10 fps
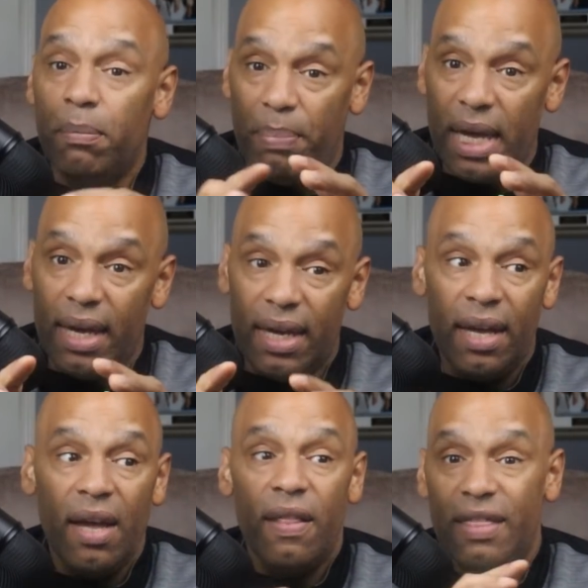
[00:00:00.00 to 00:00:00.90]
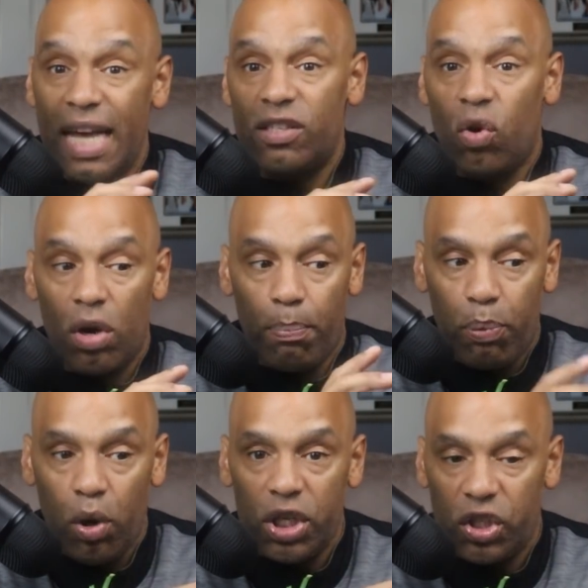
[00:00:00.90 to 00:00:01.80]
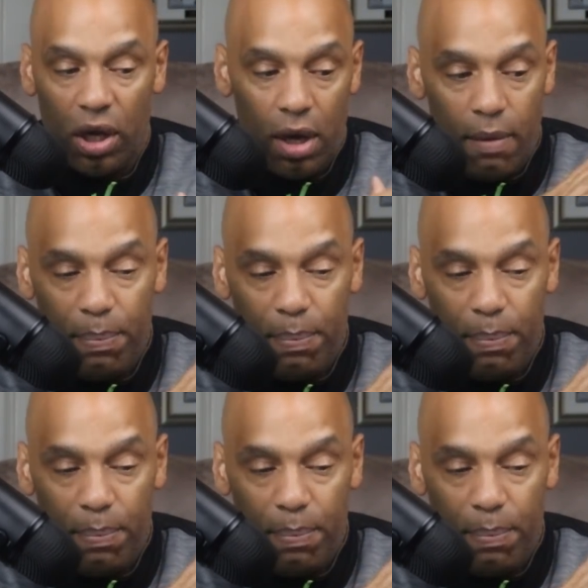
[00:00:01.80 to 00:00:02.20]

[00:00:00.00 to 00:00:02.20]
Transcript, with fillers: big that's going to push